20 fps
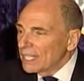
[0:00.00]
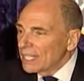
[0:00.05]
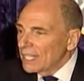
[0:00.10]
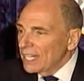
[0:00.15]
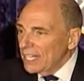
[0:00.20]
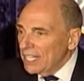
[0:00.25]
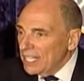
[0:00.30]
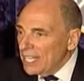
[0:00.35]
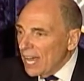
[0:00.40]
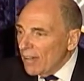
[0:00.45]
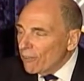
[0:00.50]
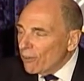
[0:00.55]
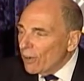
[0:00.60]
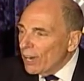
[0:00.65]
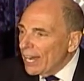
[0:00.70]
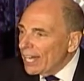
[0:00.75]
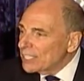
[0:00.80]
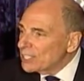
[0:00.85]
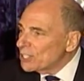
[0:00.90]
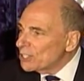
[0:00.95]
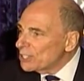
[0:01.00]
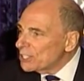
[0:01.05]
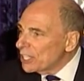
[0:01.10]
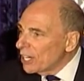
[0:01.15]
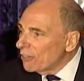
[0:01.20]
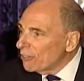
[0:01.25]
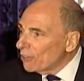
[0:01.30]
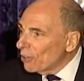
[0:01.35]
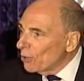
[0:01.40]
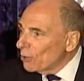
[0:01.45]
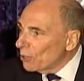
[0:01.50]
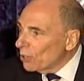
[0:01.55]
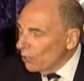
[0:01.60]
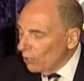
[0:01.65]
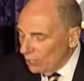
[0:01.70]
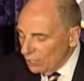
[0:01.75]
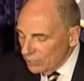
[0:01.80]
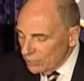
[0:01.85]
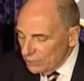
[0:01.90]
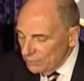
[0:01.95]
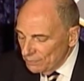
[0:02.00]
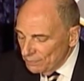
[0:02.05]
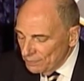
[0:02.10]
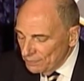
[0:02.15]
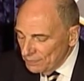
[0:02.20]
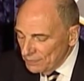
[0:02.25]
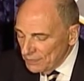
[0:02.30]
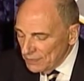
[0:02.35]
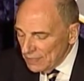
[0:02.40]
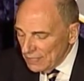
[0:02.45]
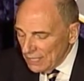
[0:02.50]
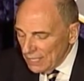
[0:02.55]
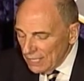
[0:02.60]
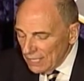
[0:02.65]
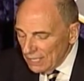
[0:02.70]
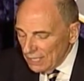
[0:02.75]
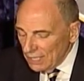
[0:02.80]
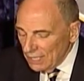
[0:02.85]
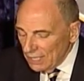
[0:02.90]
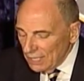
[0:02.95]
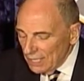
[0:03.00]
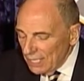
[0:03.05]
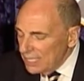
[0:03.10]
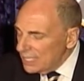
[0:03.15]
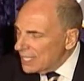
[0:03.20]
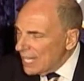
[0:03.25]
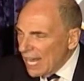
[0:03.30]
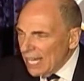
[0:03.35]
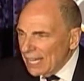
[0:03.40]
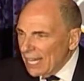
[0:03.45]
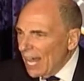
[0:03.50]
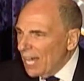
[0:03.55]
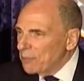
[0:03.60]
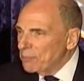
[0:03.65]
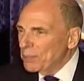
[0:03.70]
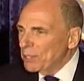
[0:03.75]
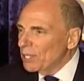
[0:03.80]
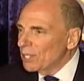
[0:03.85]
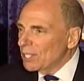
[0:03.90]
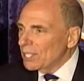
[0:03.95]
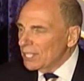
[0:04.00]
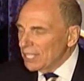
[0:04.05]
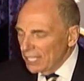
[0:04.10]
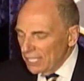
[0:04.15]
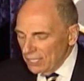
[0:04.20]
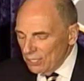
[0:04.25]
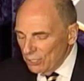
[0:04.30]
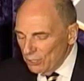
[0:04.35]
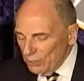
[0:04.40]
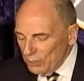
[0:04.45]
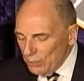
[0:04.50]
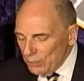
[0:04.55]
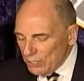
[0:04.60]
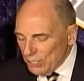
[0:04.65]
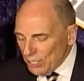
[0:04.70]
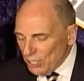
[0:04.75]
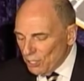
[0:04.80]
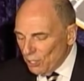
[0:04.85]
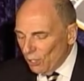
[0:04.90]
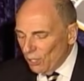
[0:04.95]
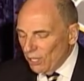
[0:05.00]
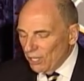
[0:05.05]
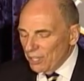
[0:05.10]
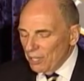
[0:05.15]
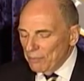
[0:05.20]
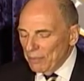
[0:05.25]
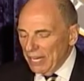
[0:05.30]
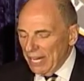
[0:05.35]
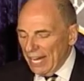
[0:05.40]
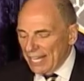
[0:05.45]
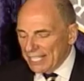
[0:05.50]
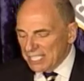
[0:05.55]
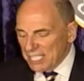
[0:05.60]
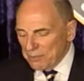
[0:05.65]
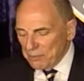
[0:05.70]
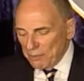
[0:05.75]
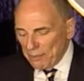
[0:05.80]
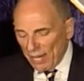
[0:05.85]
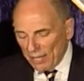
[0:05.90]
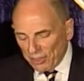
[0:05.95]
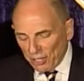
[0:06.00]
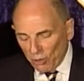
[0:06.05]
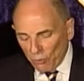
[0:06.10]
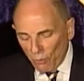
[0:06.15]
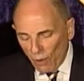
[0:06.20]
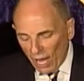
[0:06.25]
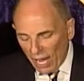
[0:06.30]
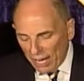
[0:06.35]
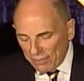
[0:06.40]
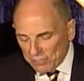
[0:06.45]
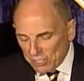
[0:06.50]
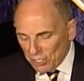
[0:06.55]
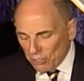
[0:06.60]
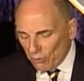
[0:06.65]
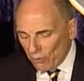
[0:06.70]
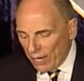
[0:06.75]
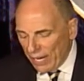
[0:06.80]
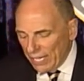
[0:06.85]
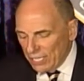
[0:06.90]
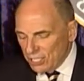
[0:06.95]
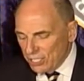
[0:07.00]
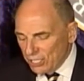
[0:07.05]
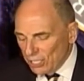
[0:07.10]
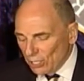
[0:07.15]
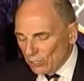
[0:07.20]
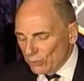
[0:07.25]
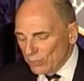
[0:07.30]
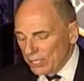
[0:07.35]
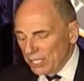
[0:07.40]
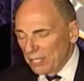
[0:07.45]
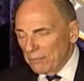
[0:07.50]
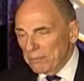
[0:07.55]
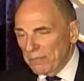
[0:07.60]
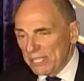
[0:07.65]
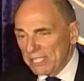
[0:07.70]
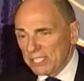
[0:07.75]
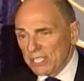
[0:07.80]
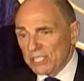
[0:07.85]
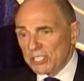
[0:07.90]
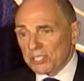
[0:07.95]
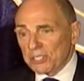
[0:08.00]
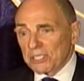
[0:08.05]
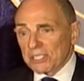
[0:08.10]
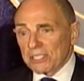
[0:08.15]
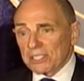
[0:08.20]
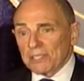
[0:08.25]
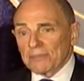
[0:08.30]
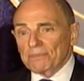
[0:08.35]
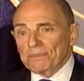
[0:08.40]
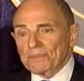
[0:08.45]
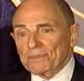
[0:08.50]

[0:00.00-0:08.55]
He never answers their phone calls. He's not like Bill Clinton, who used to call them and ask them about their wives and grandchildren and businesses.